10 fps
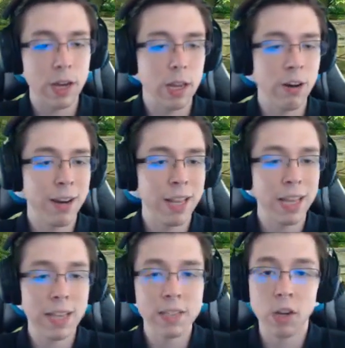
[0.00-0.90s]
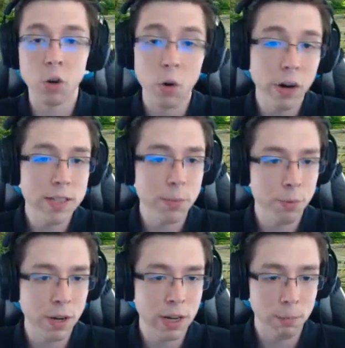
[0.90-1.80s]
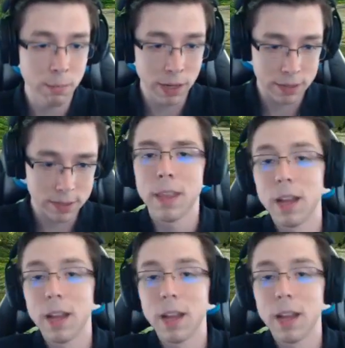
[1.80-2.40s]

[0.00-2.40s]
here it is, Chaurus Breeding Pit.